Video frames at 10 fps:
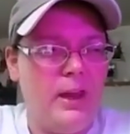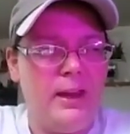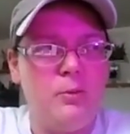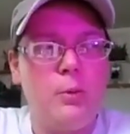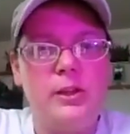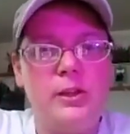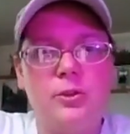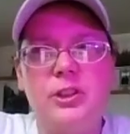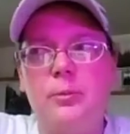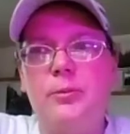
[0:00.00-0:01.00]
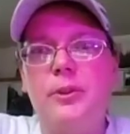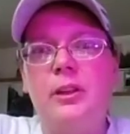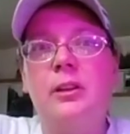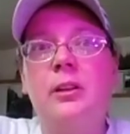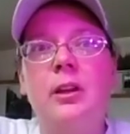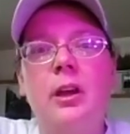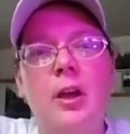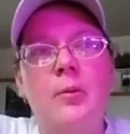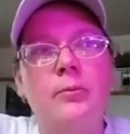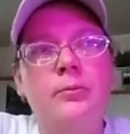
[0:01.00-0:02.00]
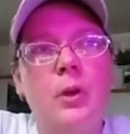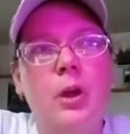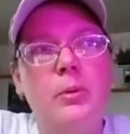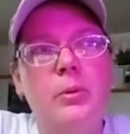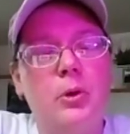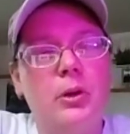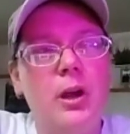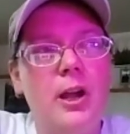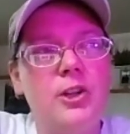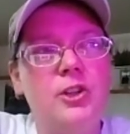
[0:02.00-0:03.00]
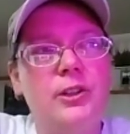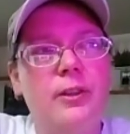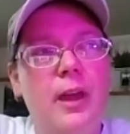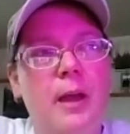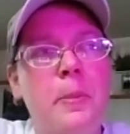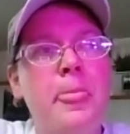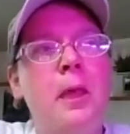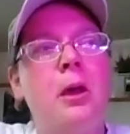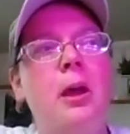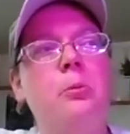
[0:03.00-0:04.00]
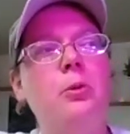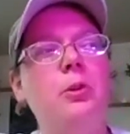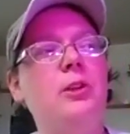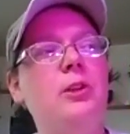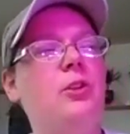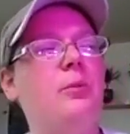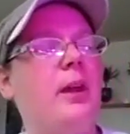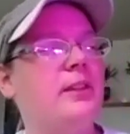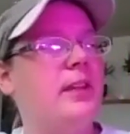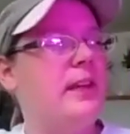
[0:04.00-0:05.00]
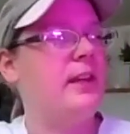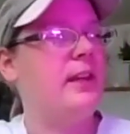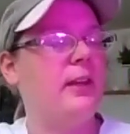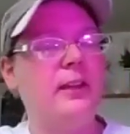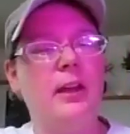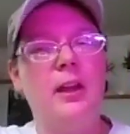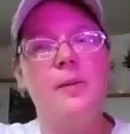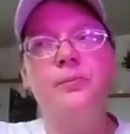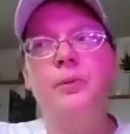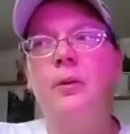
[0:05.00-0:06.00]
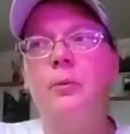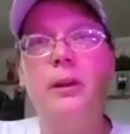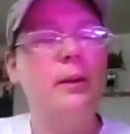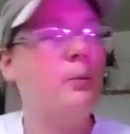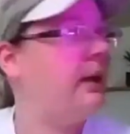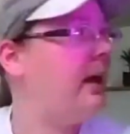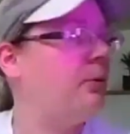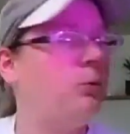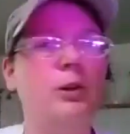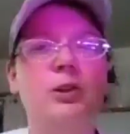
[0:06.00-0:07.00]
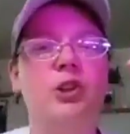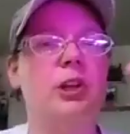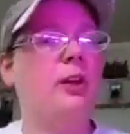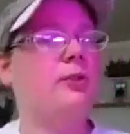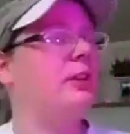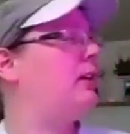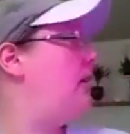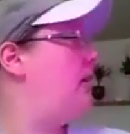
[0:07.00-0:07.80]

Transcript: 8 weeks or something. I'll be more cautious of that. I'm really good about taking like we had wood shelves